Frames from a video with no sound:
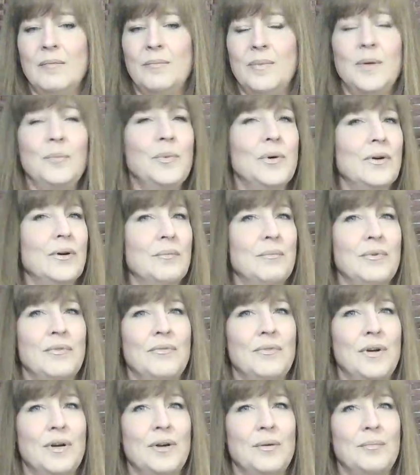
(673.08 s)
people can be
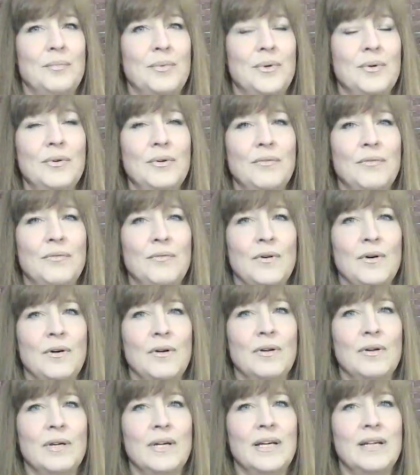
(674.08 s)
very
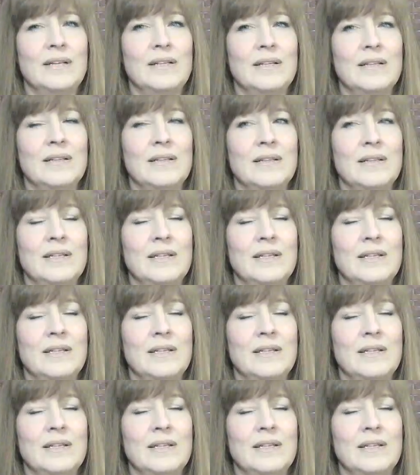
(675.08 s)
beautiful and